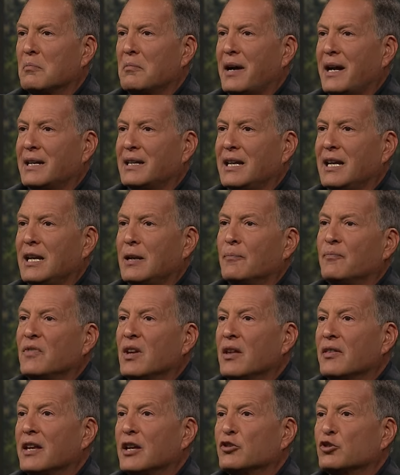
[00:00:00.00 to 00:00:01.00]
my name,
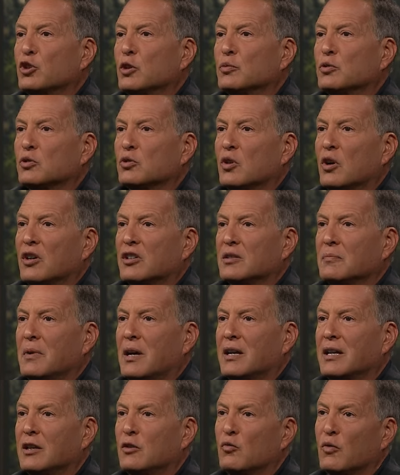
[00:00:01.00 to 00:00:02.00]
that scripture talks
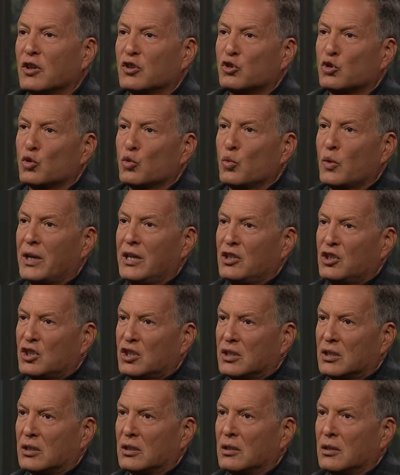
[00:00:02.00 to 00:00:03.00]
about in
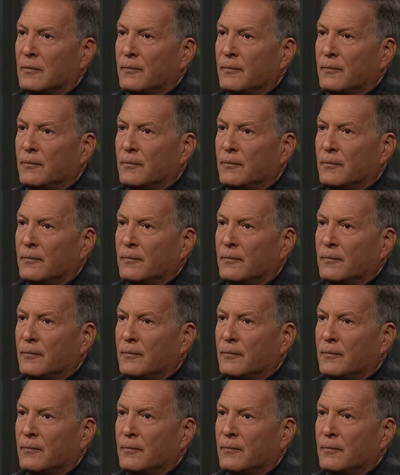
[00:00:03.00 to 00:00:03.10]
restoration,